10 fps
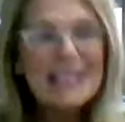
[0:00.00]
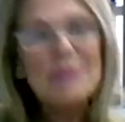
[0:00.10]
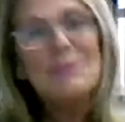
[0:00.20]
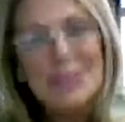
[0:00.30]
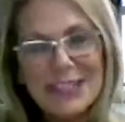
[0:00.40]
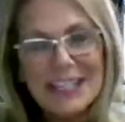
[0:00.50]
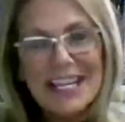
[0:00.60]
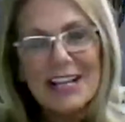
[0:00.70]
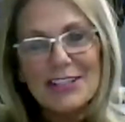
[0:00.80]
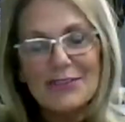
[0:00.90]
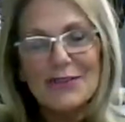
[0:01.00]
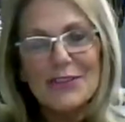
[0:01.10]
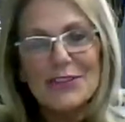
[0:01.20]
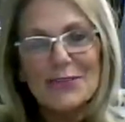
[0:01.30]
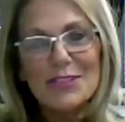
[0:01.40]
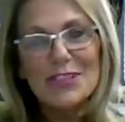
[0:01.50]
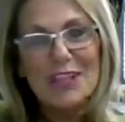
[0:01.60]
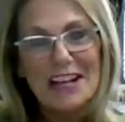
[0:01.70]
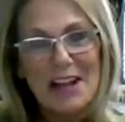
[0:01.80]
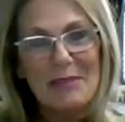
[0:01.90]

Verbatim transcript: they wish the extroverts would shut up